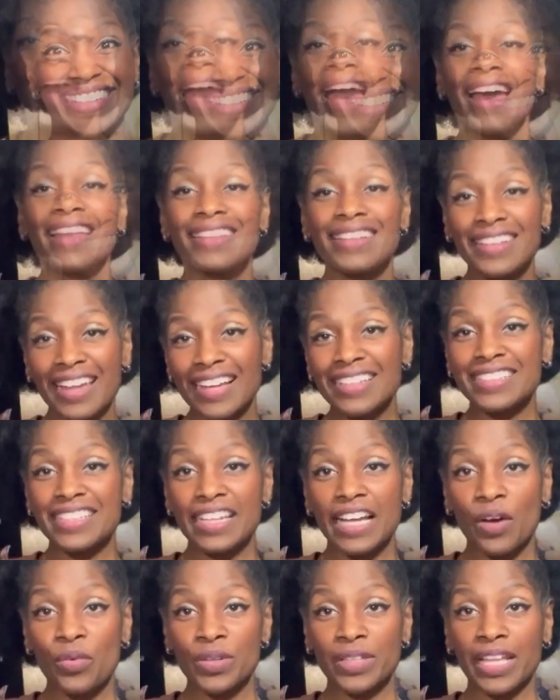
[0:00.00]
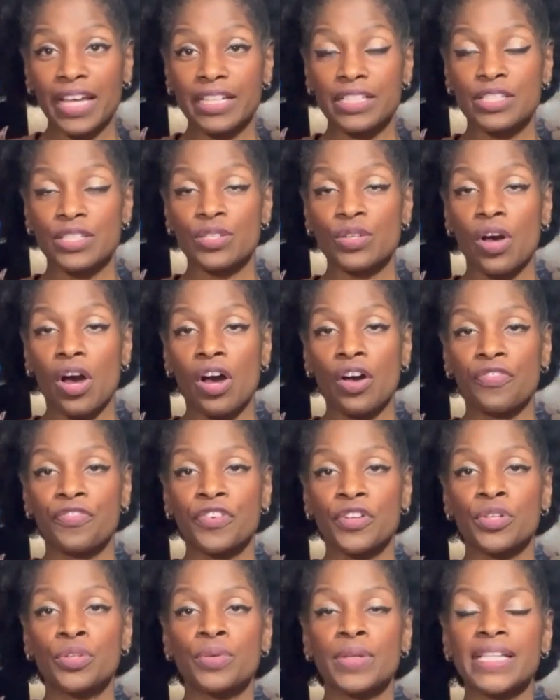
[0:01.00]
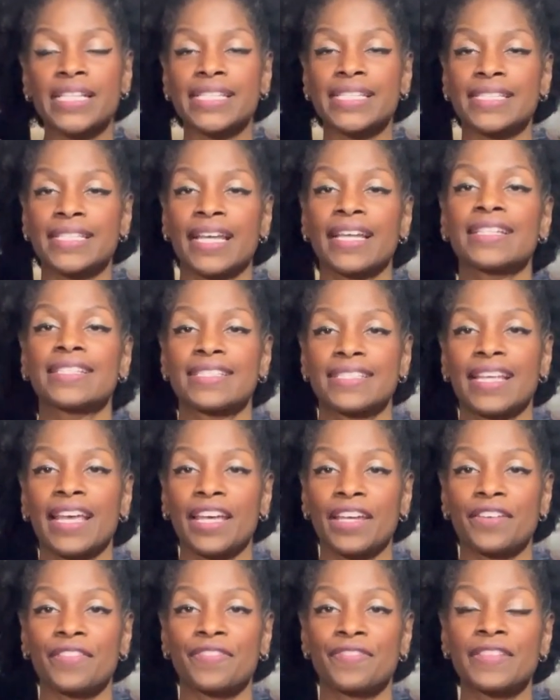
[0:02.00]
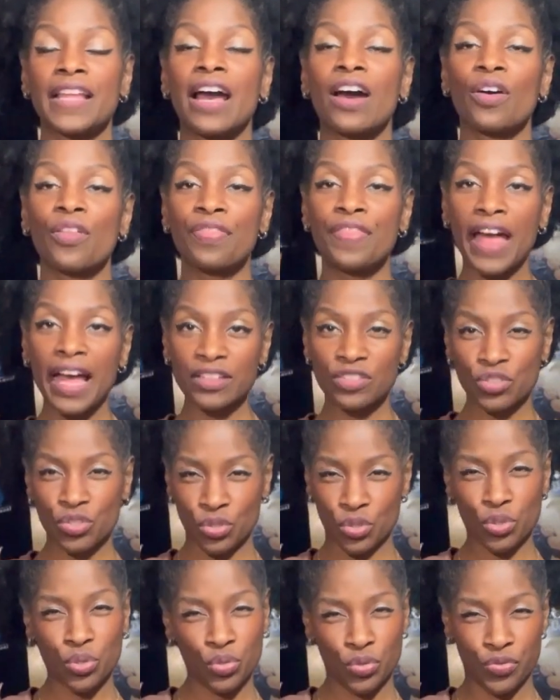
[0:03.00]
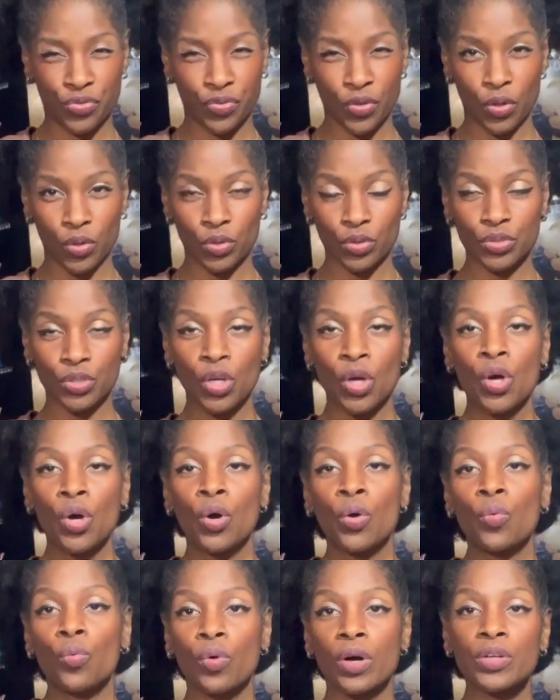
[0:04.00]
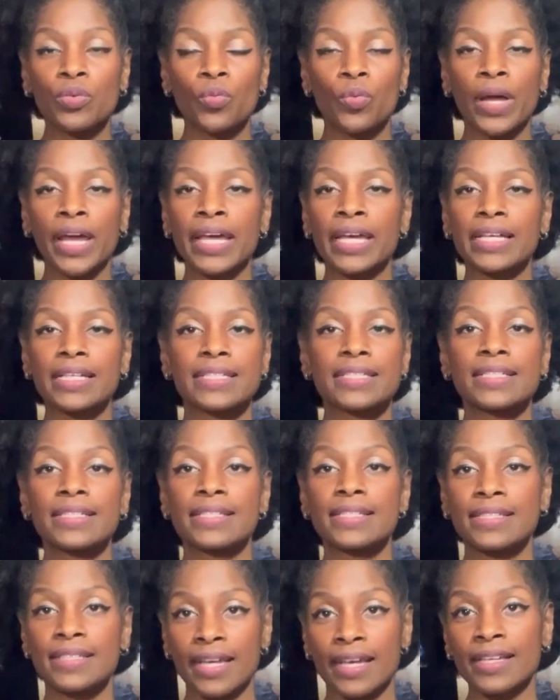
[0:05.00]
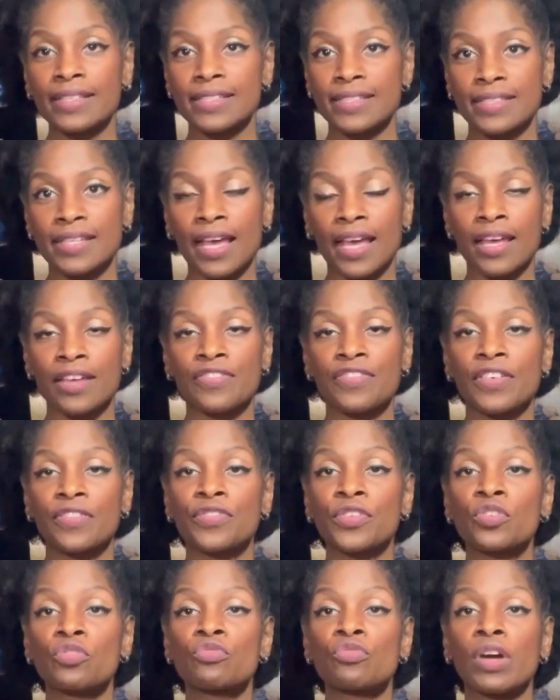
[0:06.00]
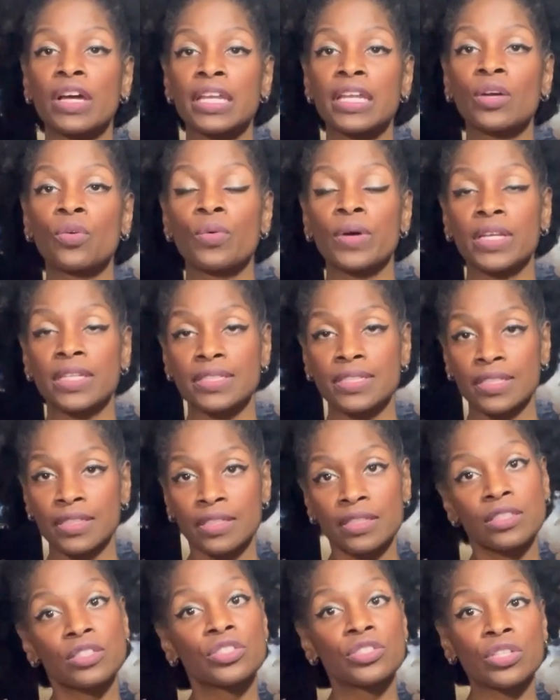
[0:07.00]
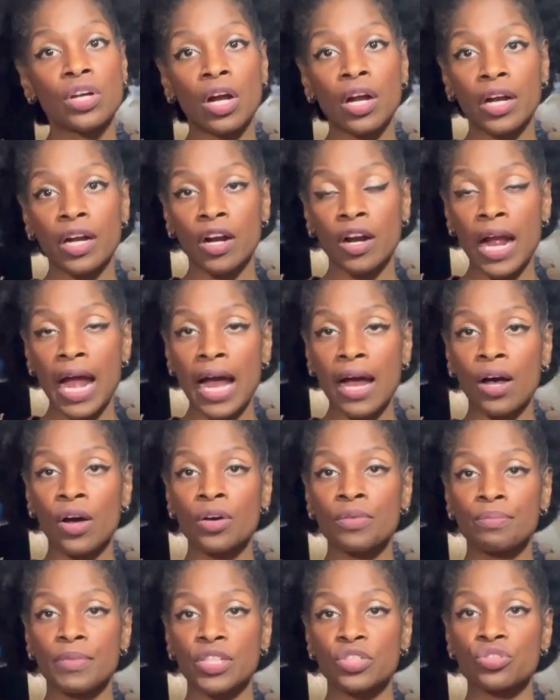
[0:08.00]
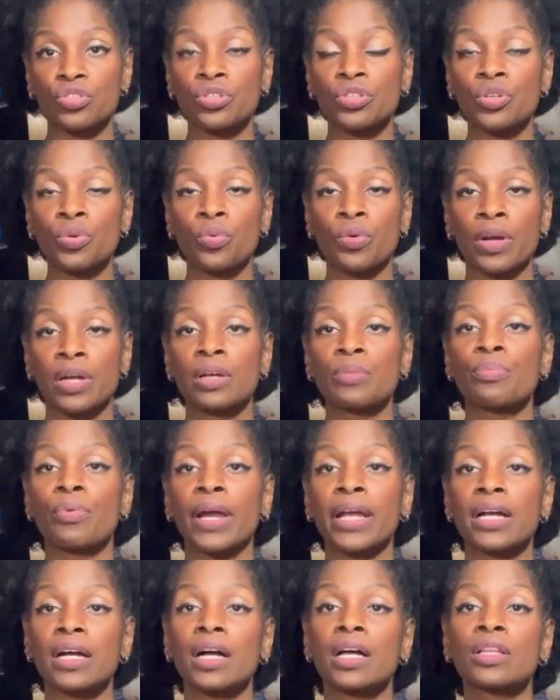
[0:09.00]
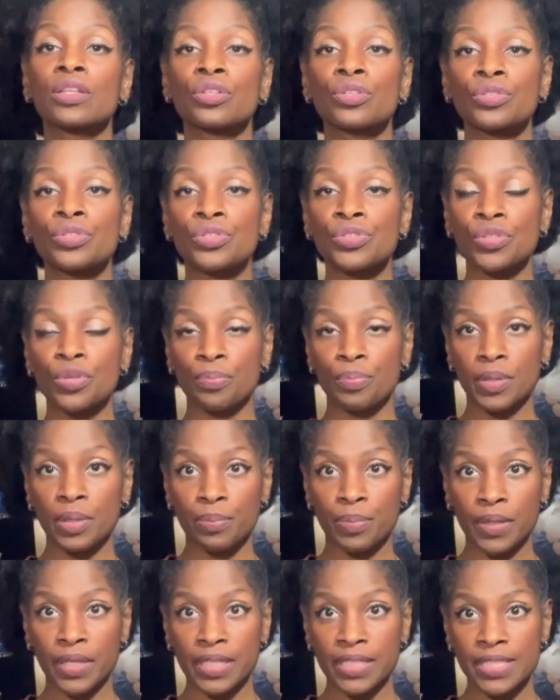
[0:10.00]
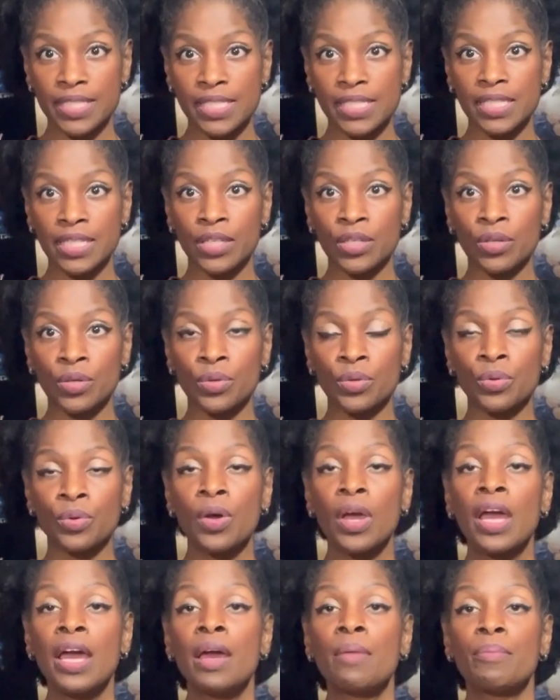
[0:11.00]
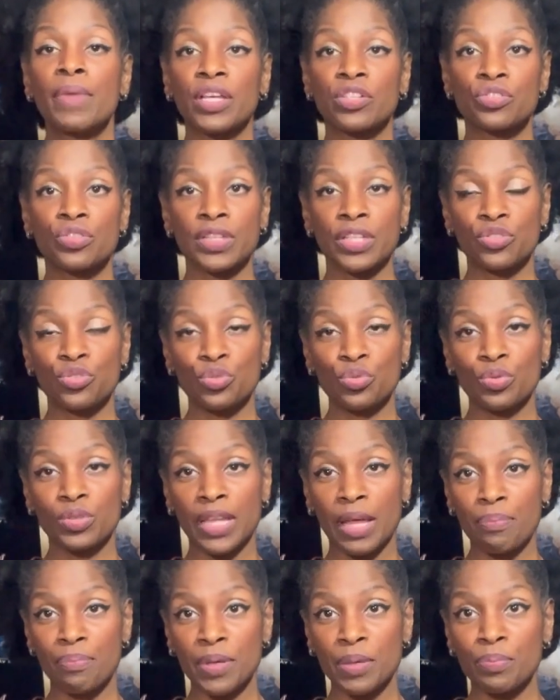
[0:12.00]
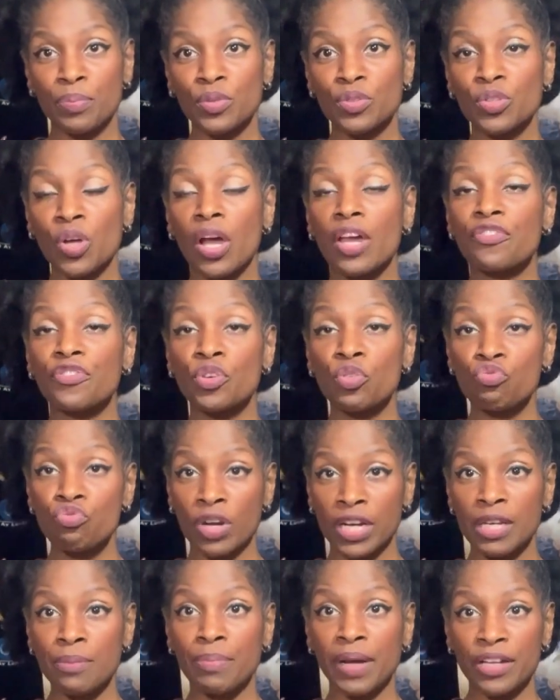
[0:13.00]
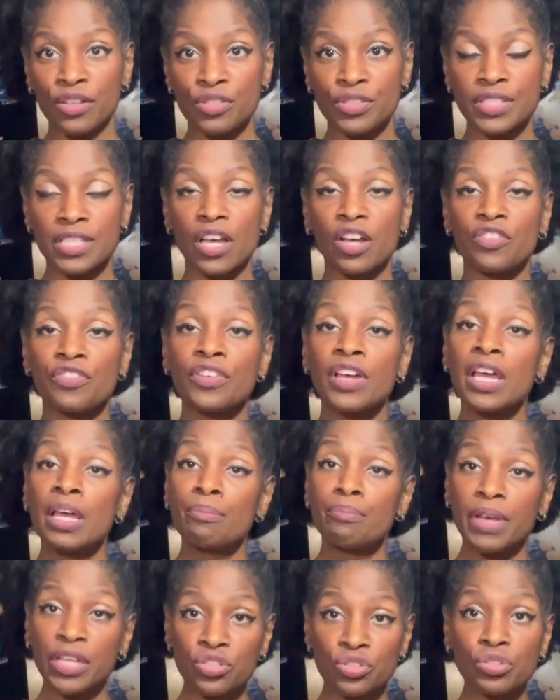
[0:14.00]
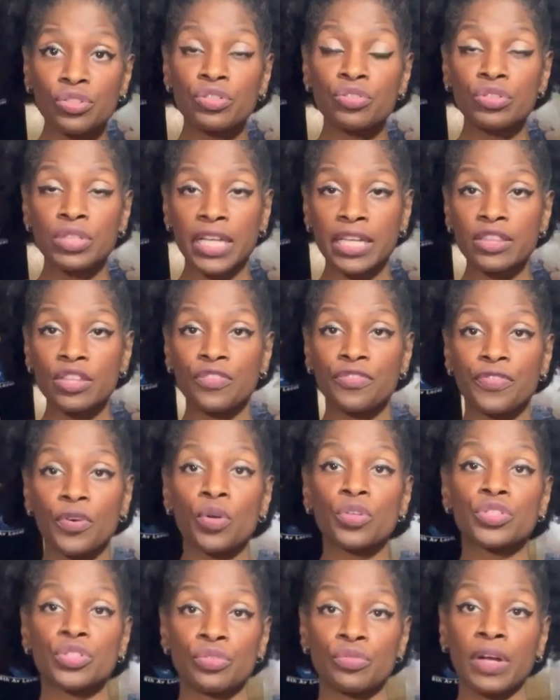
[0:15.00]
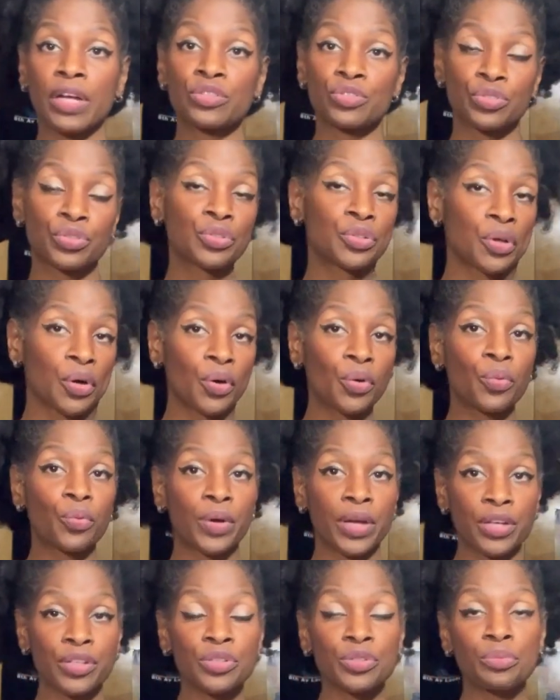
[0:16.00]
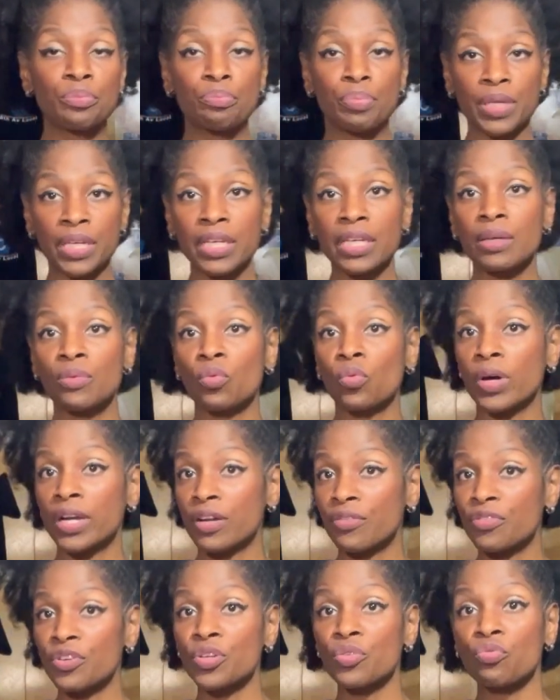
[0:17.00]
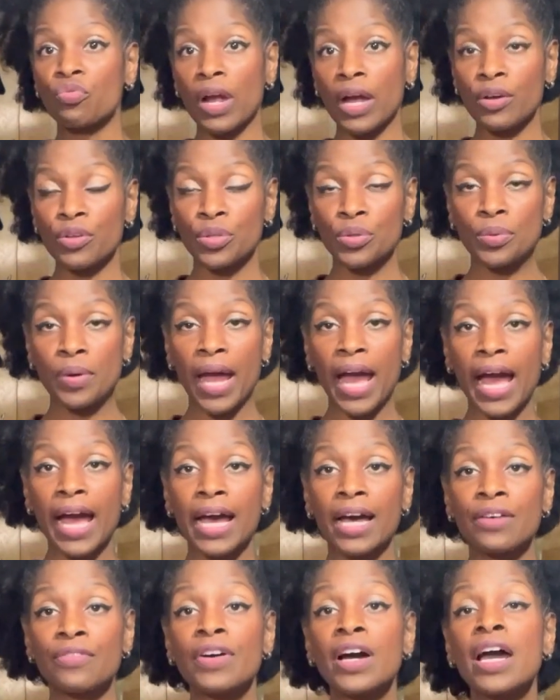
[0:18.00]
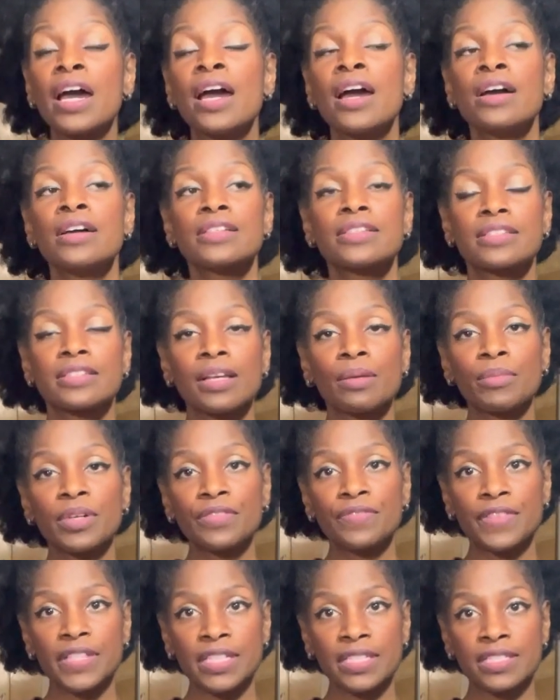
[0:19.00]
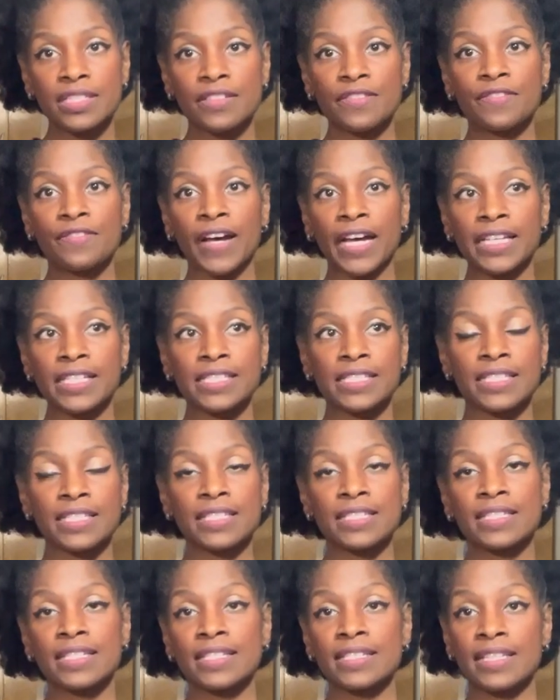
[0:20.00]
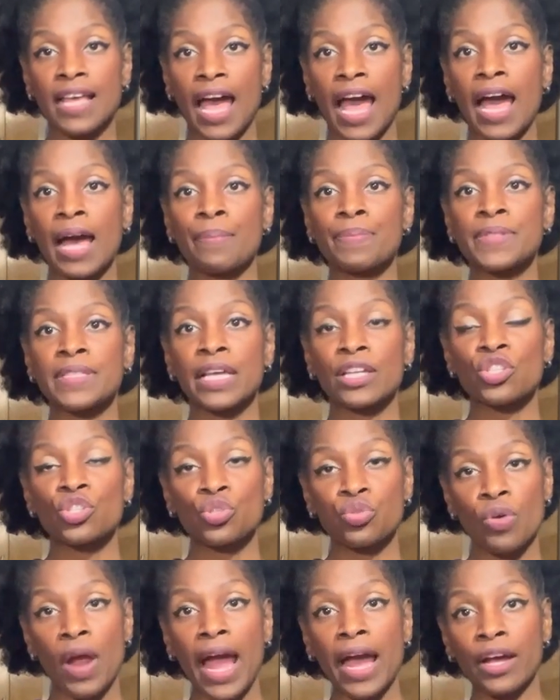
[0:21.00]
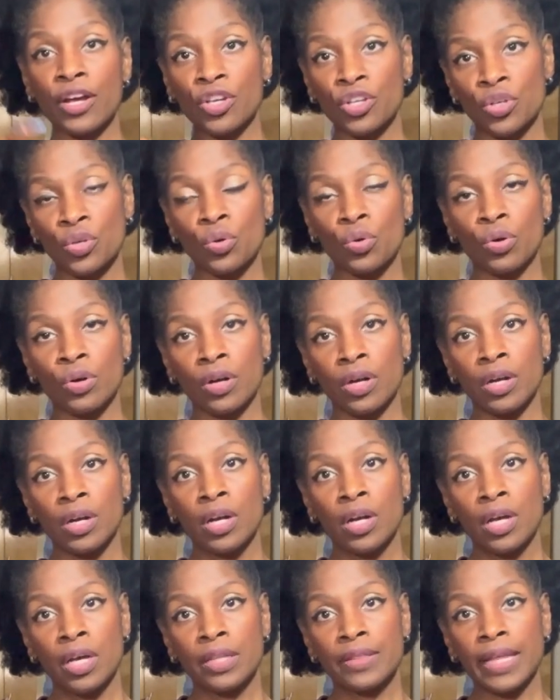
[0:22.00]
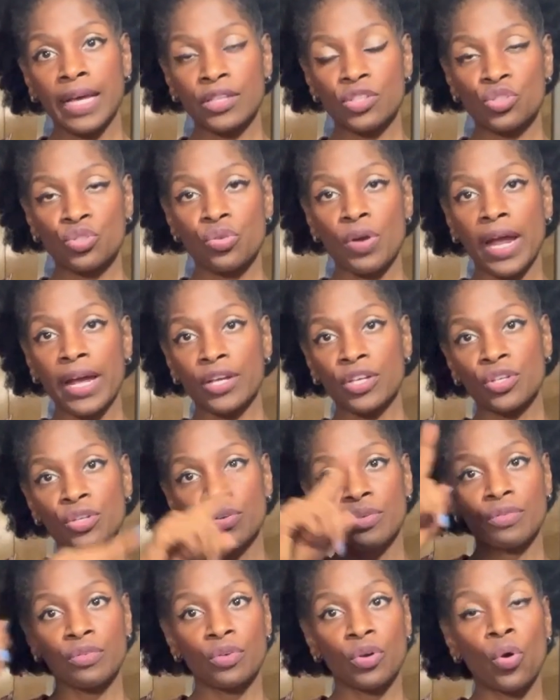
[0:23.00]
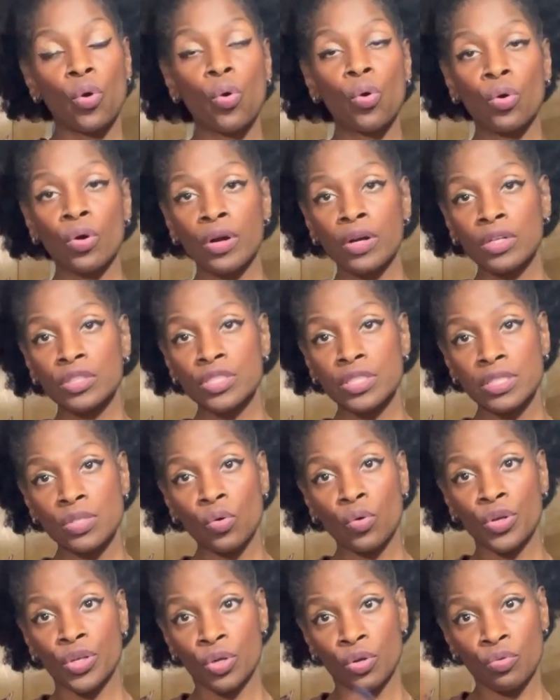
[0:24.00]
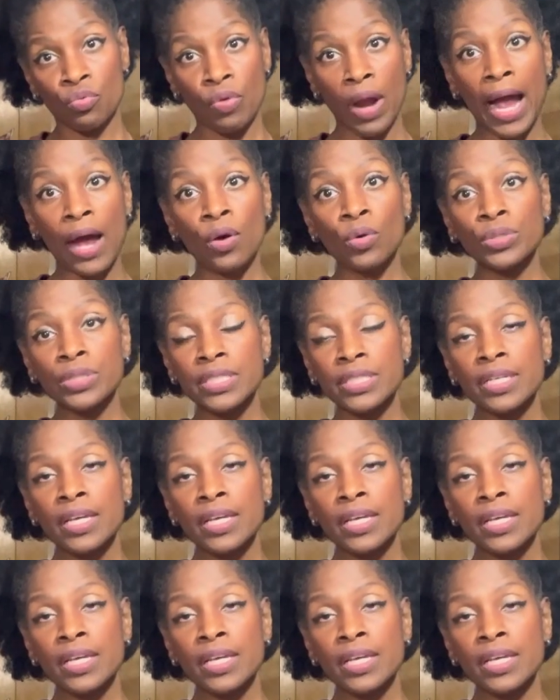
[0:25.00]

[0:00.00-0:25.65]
and the next thing I would like to offer you is stay safe. Now that's twofold. One way is to stay safe. If you're running when it's a little darker out, make sure you're wearing bright colors so people can see you. Make sure that you let people know. If you're running by yourself, make sure you let the folks around you know where you'll be and whatever route you have. Some of these devices, these apps that track your that track your course or your route,